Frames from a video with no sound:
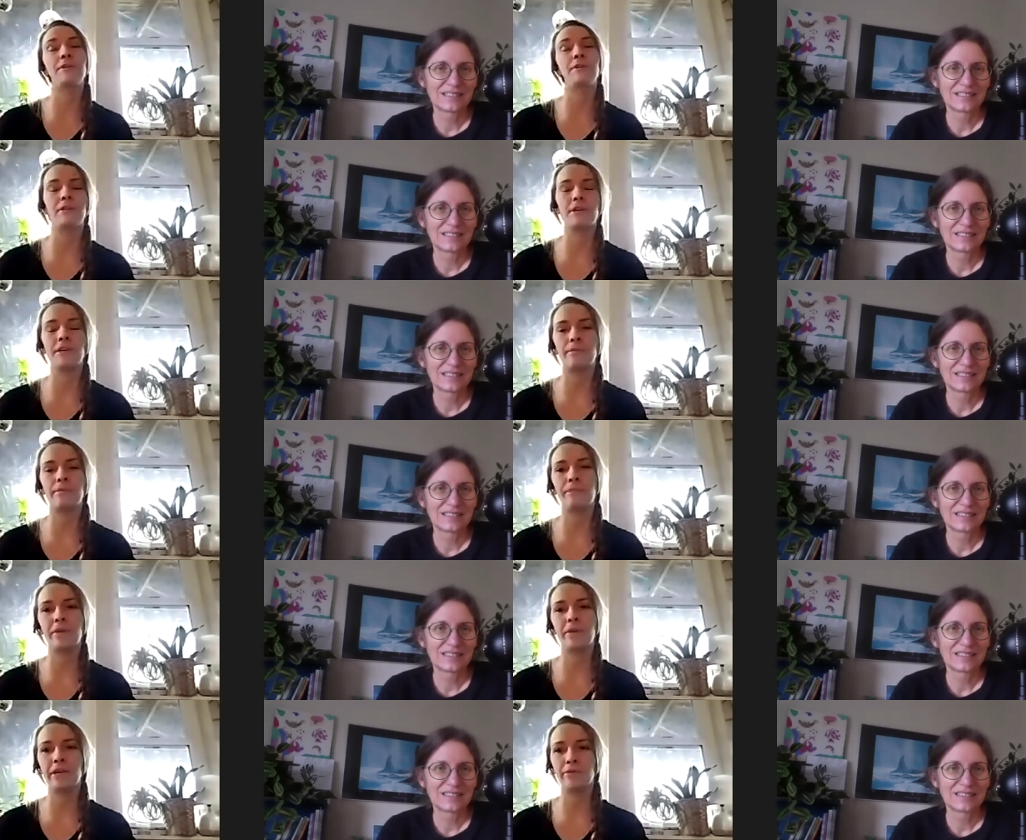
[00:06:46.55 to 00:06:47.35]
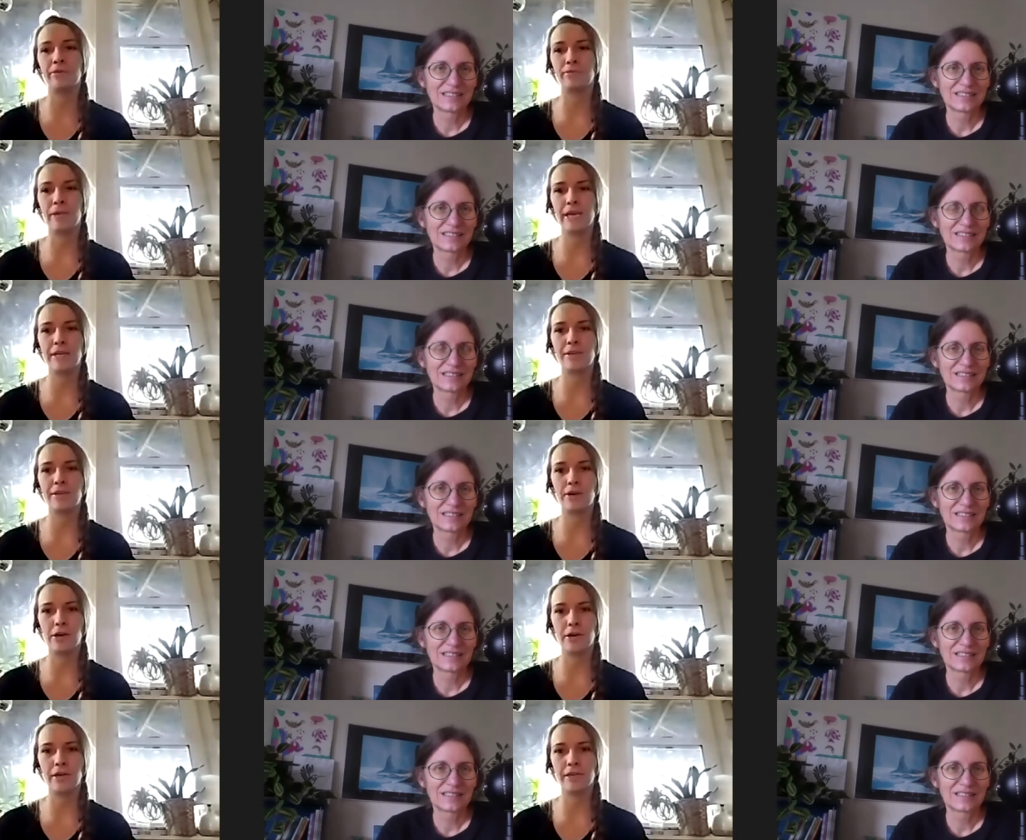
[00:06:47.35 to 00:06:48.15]
Speaker 1: um, I read
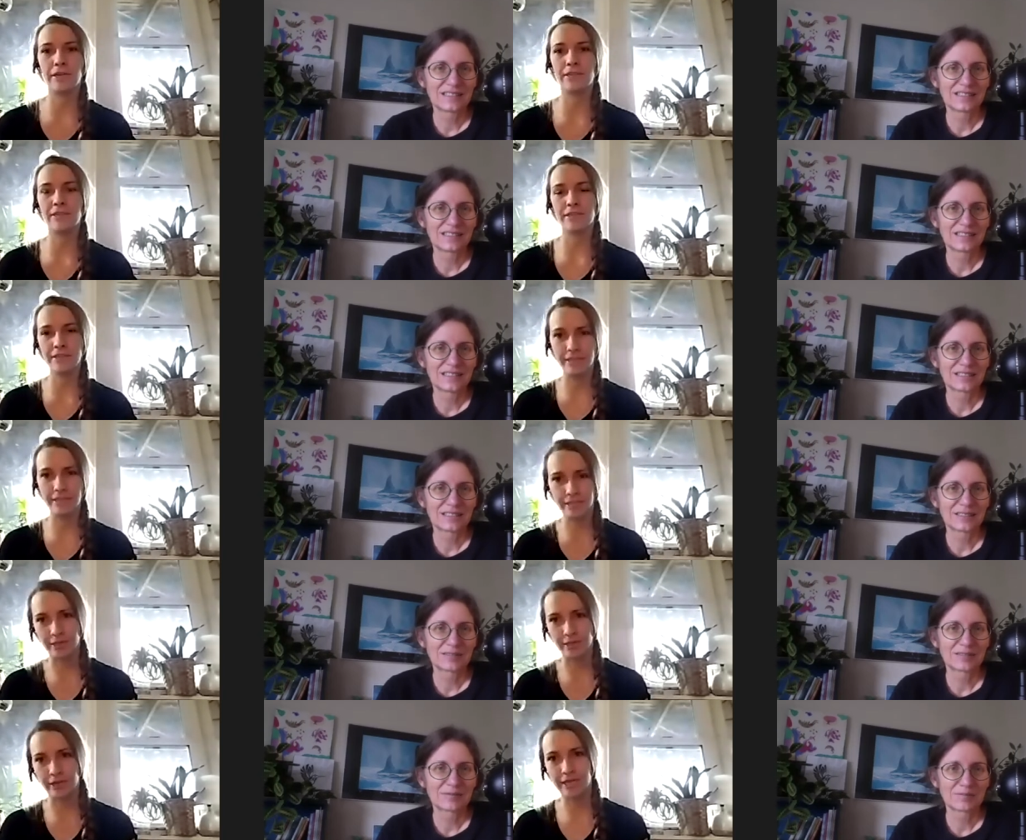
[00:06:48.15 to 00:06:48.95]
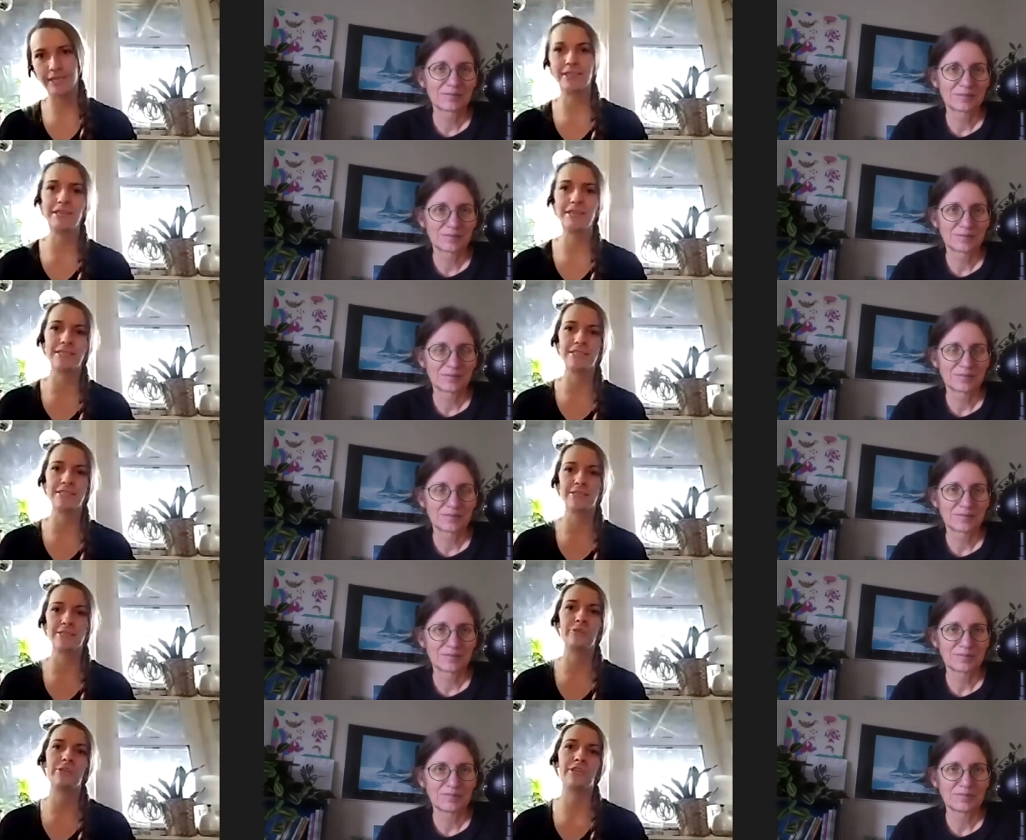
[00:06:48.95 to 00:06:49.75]
on the internet that
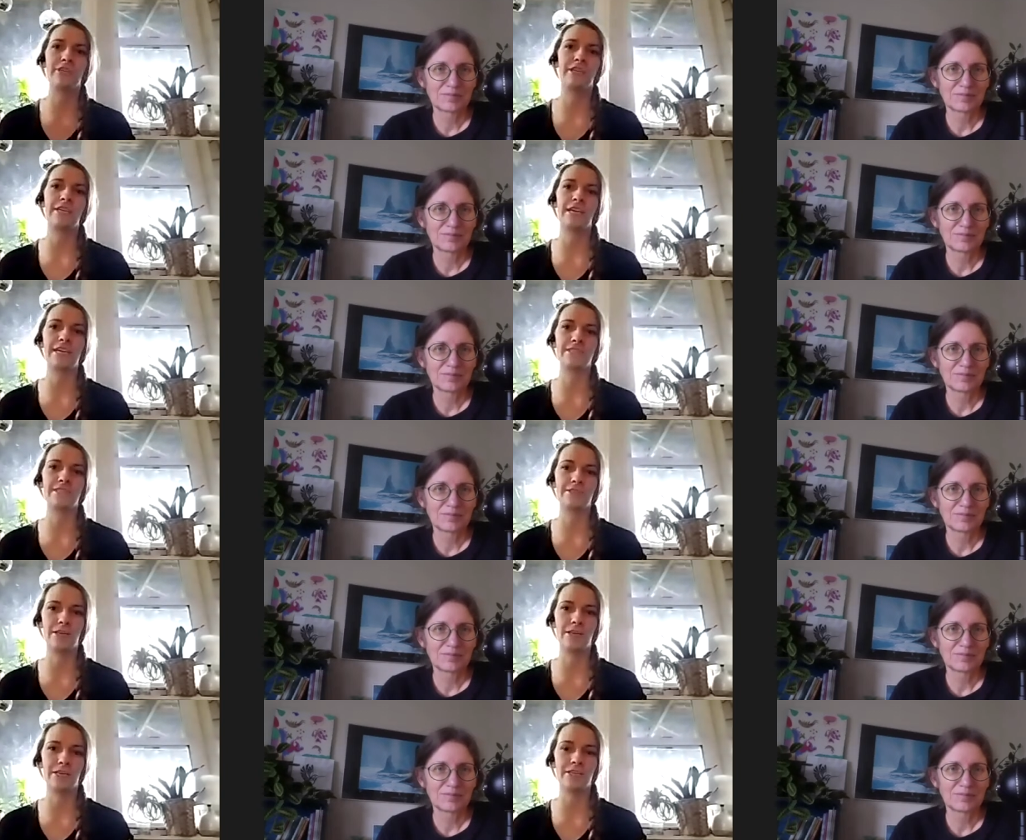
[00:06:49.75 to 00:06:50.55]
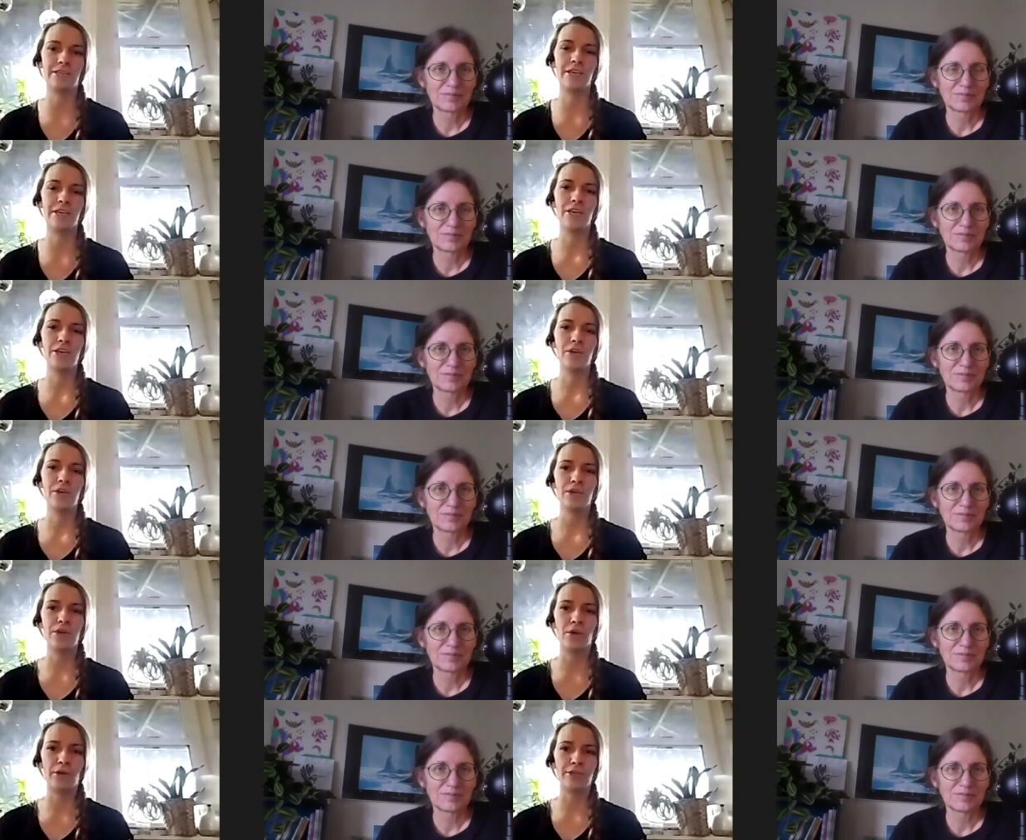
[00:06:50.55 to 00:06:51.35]
someone had had luck
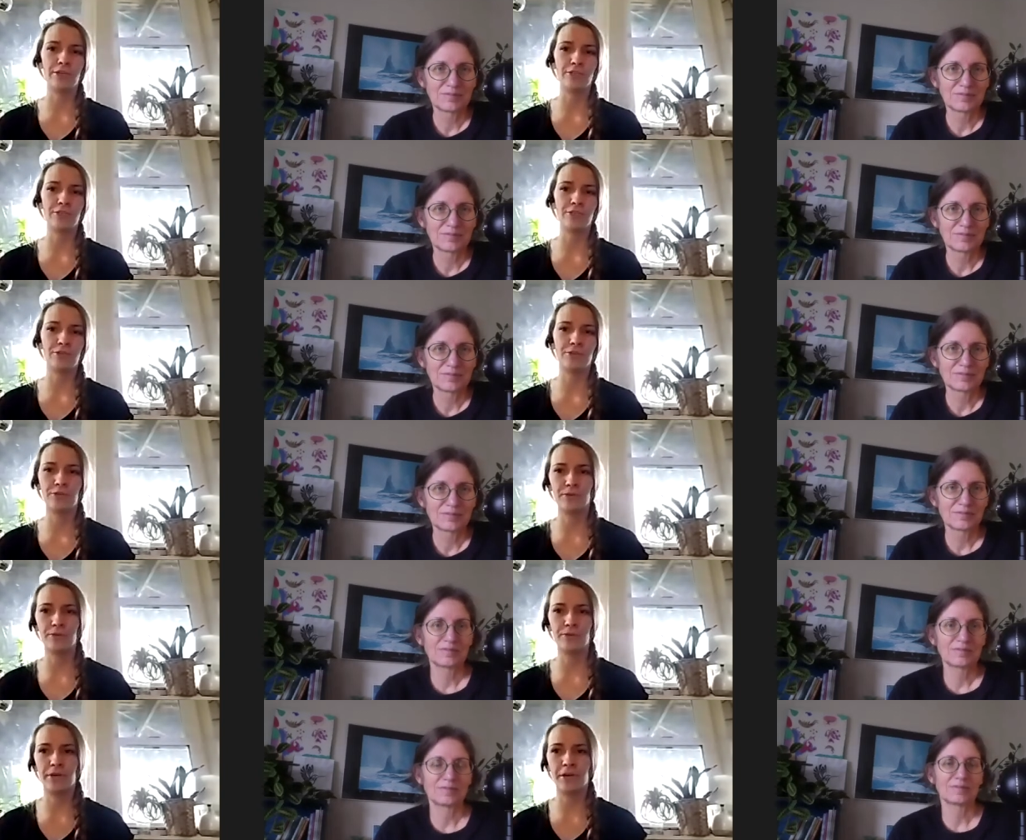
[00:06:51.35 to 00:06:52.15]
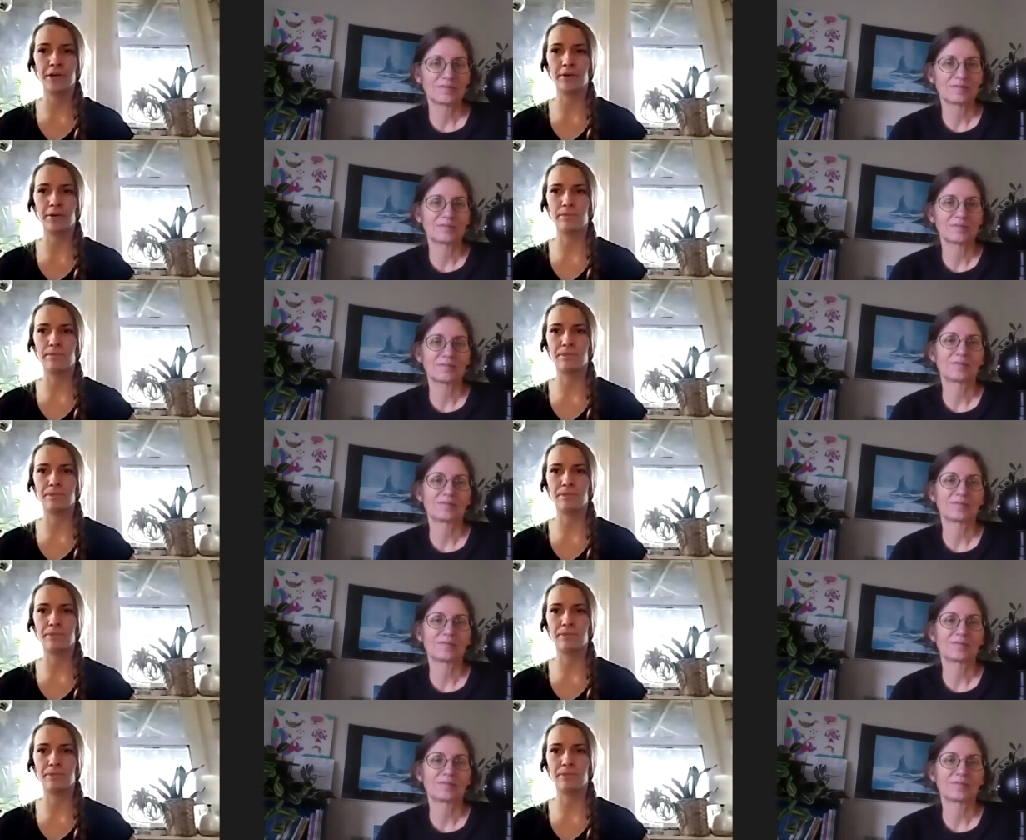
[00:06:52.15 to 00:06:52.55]
going to um,